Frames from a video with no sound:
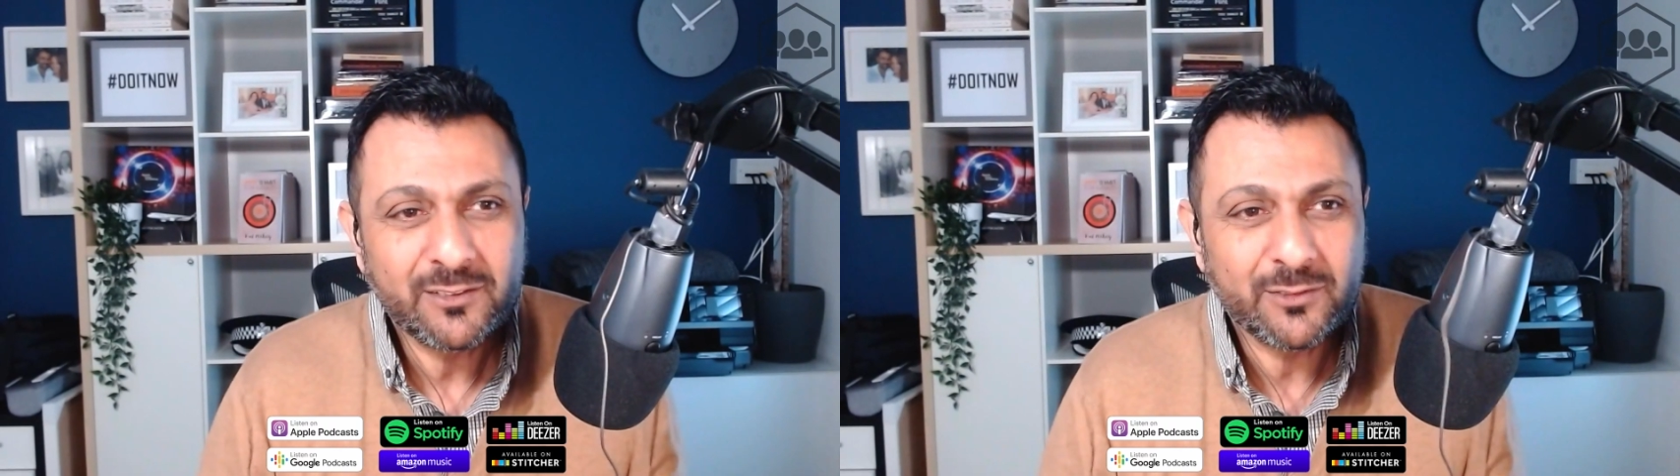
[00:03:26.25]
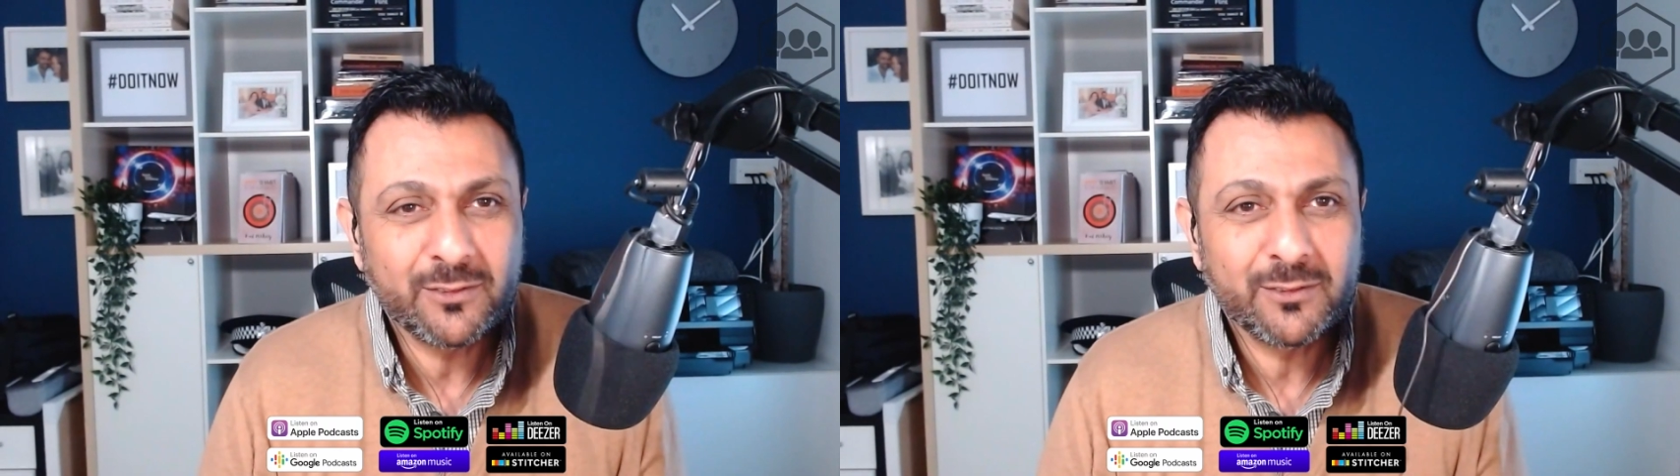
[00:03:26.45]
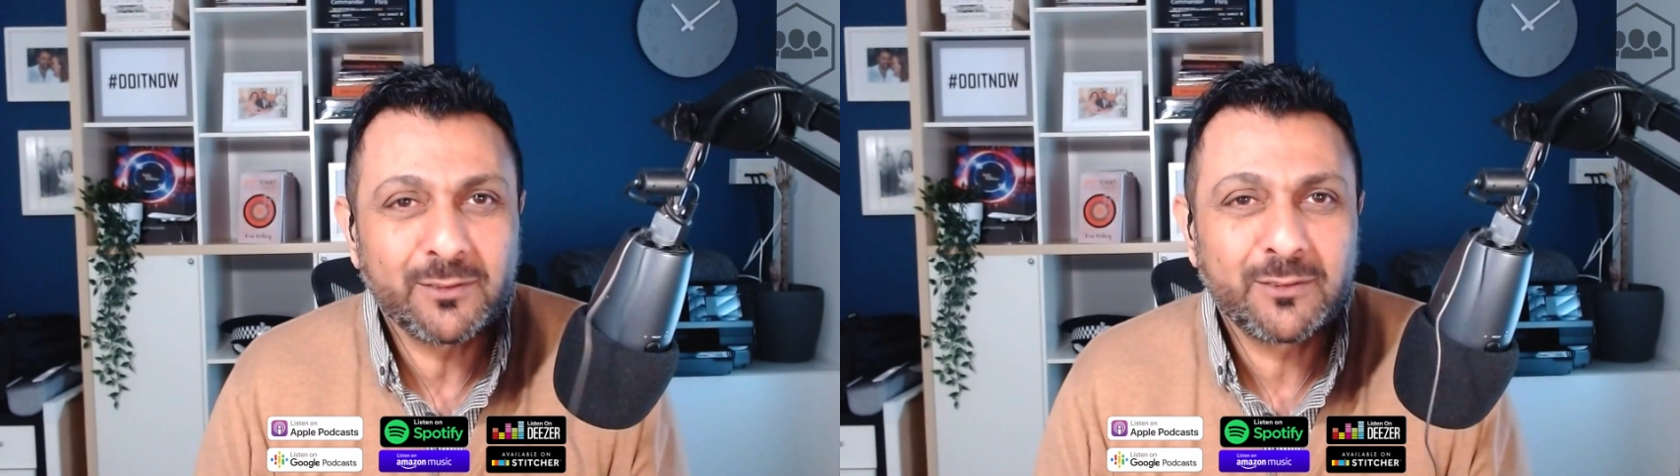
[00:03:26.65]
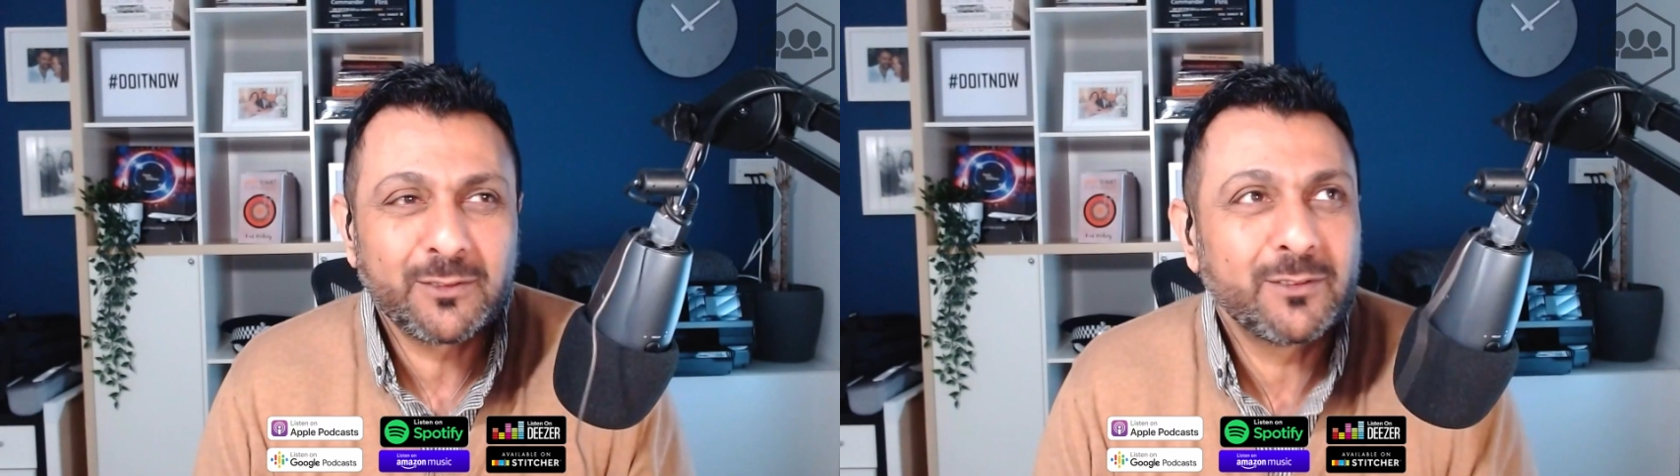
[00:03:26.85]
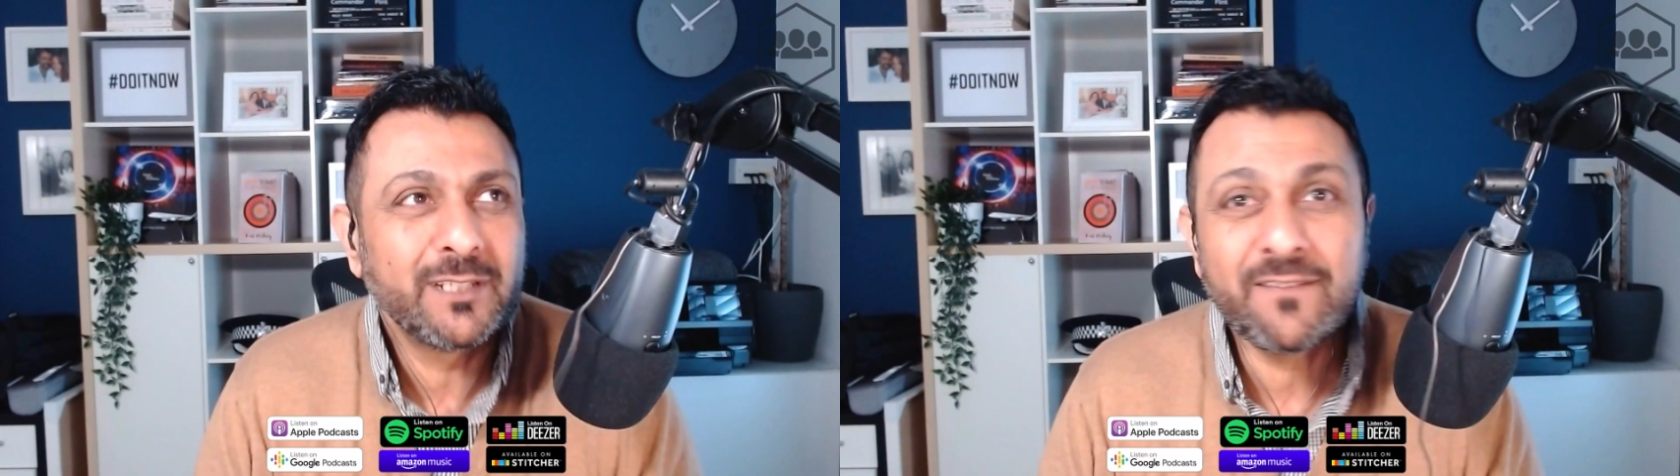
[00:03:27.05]
to
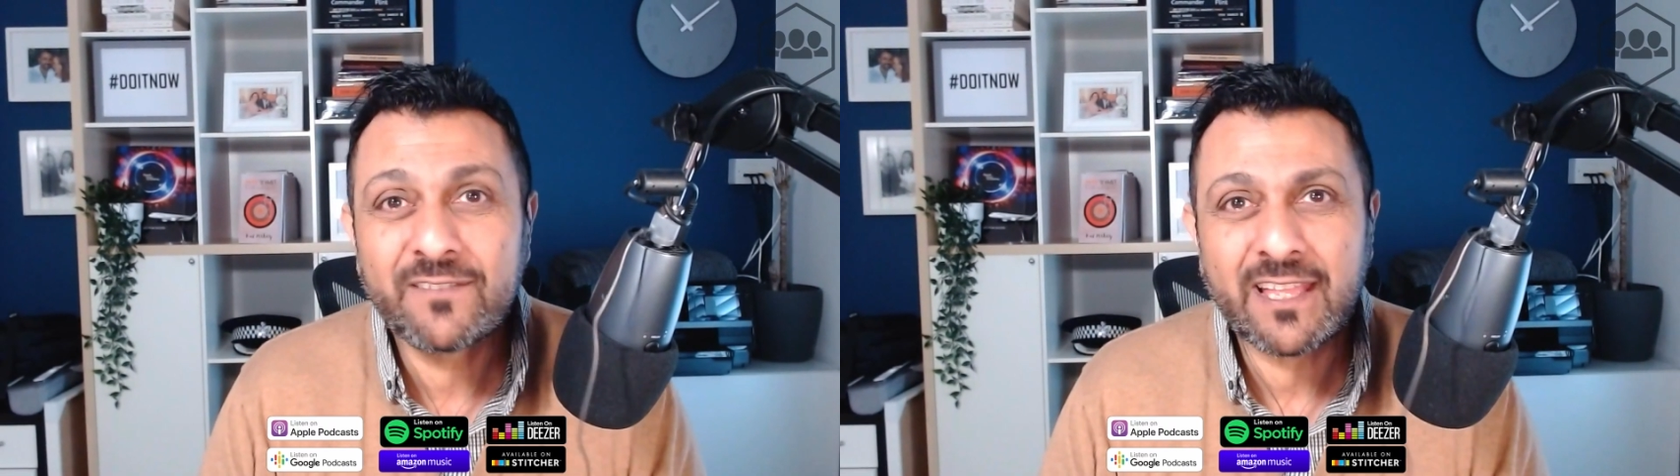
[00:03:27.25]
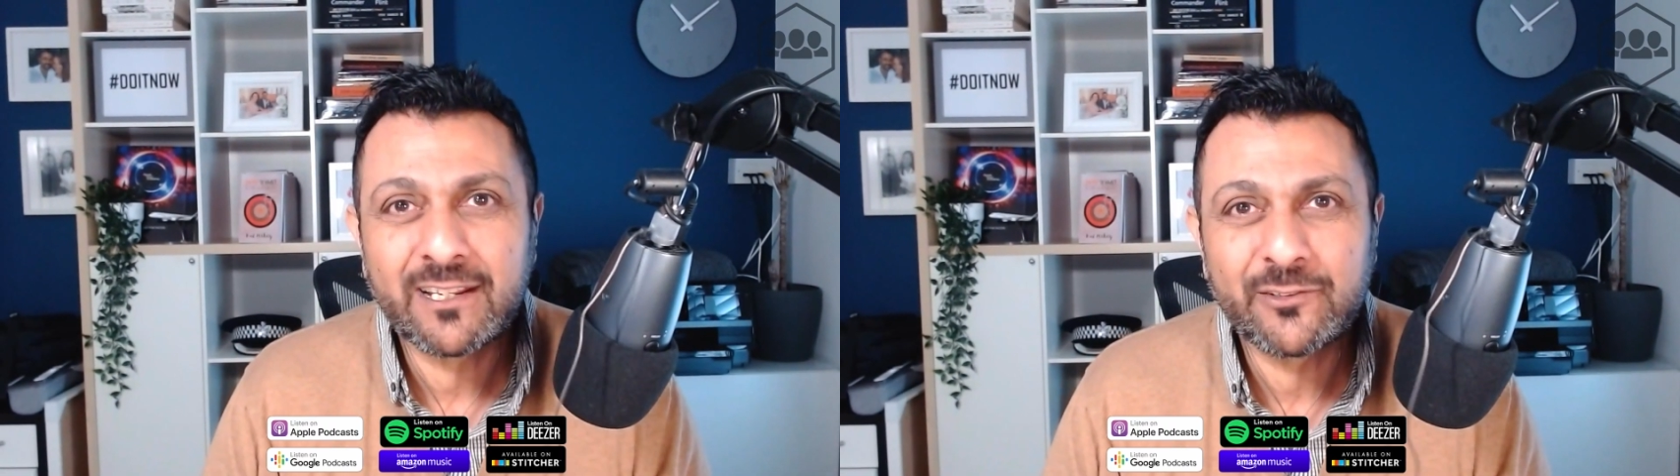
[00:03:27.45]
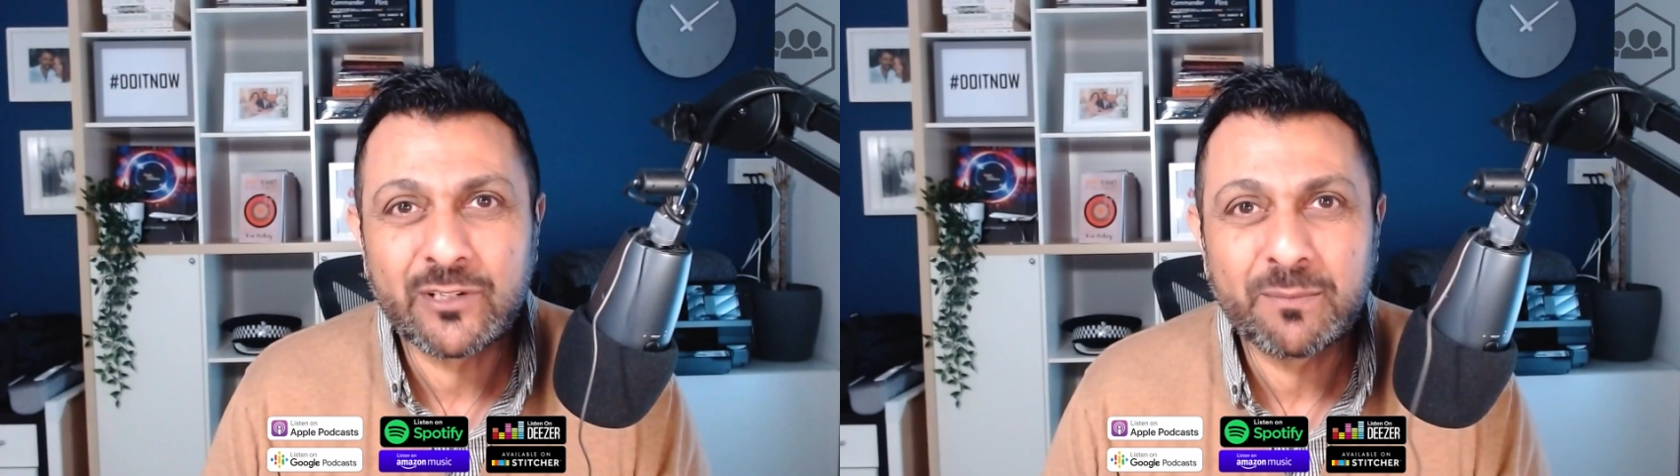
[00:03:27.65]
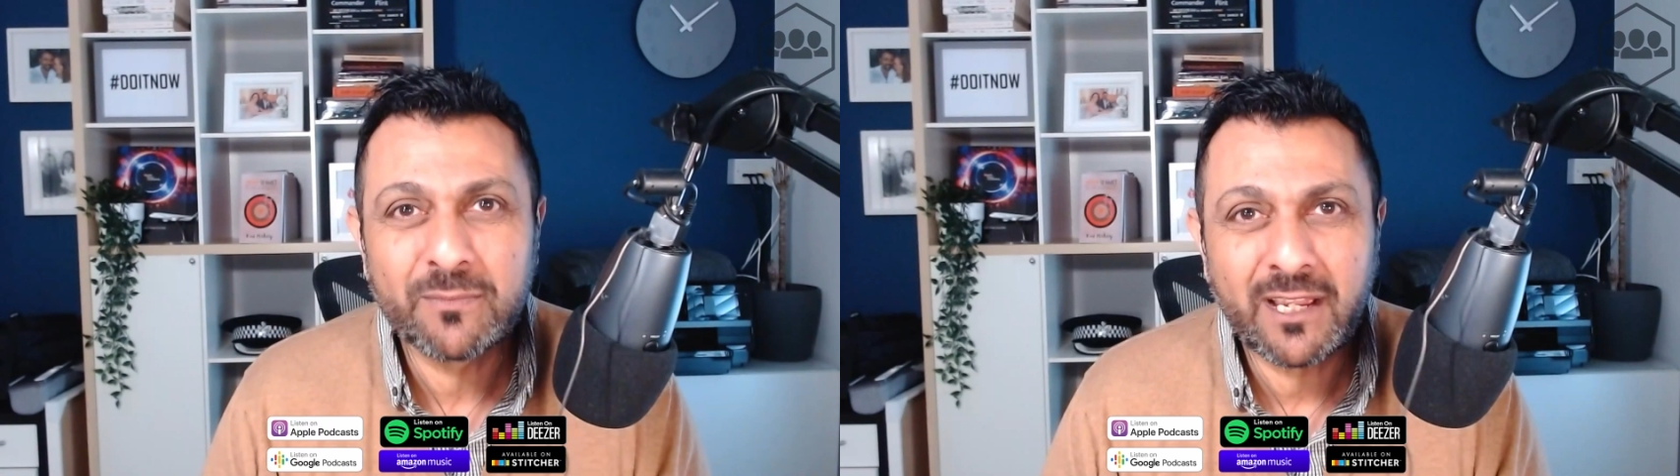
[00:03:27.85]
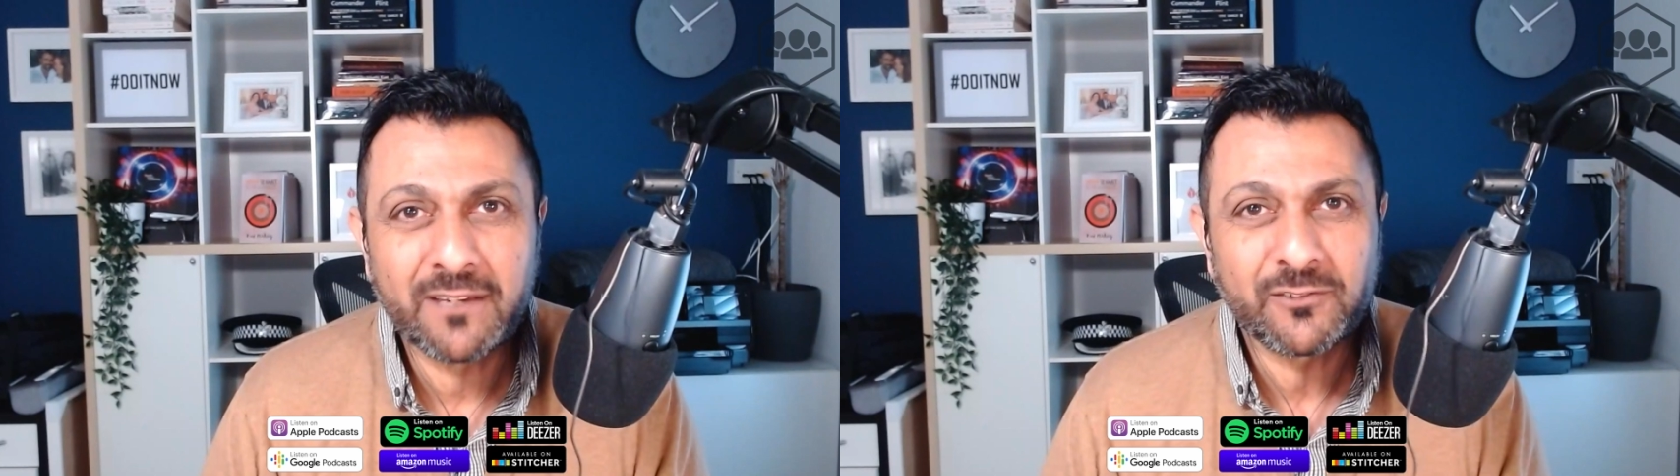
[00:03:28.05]
live their dream
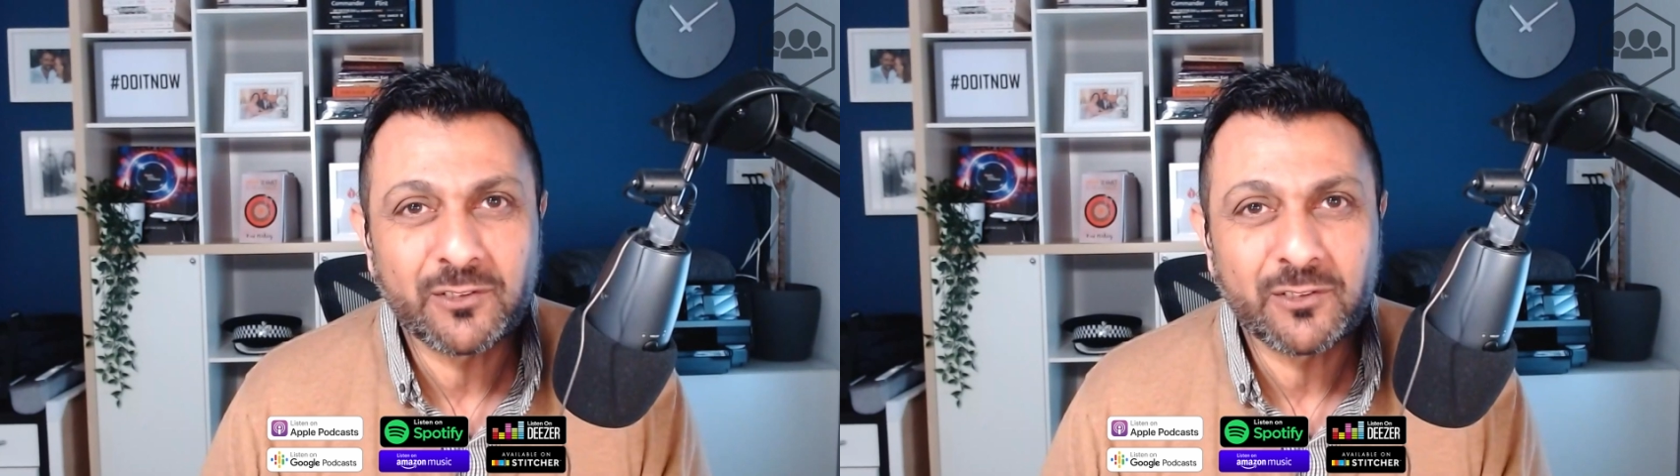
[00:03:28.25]
life,